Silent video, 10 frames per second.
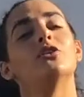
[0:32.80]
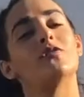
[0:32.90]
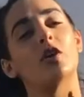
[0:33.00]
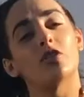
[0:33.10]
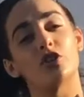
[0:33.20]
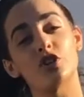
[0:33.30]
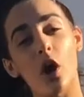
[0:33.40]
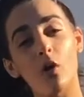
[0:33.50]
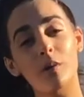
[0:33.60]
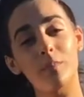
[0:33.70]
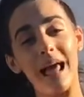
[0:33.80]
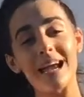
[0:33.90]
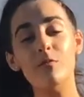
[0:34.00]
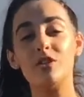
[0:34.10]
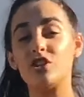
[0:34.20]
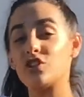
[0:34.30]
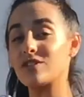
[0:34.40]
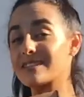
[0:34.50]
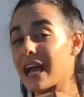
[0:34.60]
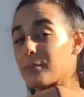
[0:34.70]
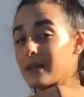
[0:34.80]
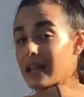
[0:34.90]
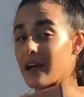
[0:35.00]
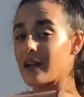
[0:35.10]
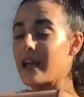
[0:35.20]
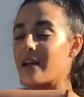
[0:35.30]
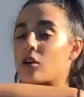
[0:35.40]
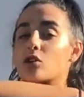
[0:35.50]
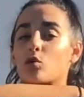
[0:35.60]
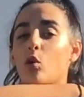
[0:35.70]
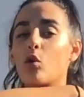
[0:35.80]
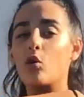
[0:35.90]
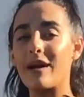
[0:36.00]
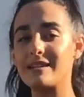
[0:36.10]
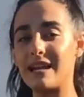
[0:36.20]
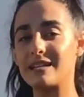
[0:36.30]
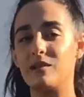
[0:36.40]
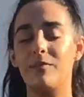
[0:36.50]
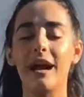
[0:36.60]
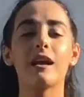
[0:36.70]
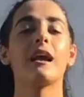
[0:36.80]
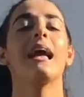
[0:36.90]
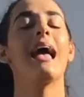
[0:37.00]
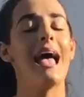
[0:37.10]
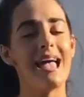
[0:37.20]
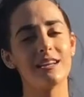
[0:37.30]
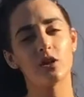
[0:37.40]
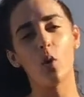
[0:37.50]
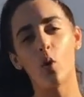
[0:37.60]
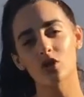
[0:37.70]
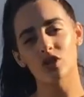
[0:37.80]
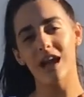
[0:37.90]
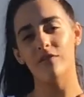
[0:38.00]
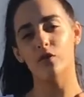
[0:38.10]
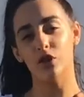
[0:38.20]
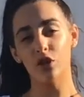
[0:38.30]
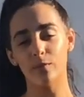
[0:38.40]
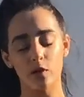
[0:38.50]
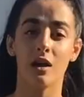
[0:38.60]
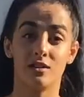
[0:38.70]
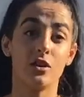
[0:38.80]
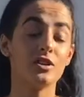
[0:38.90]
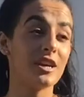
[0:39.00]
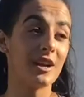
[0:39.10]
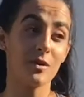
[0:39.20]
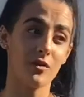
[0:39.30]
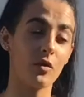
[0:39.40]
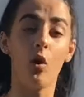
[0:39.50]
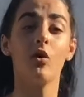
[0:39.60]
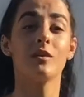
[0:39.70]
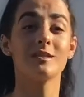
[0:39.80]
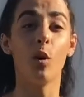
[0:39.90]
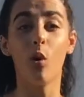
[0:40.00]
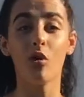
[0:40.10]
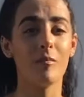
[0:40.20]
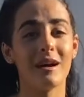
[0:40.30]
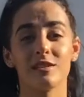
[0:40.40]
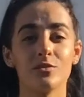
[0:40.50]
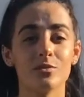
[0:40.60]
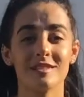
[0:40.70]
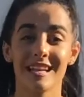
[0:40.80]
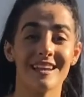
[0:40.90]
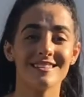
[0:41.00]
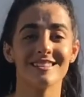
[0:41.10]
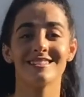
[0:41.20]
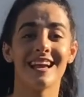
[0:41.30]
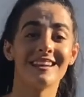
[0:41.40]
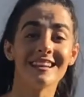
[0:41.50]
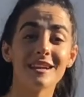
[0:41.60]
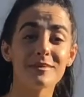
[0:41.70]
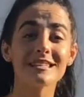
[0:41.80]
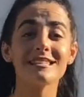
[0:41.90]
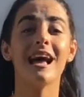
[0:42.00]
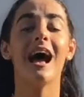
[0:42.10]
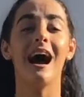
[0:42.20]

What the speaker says: You've got the shoulder blade, which is your scapula, goes all the way down to the back, and it also have your humerus associated with, of course, all the muscles, tendons and ligaments.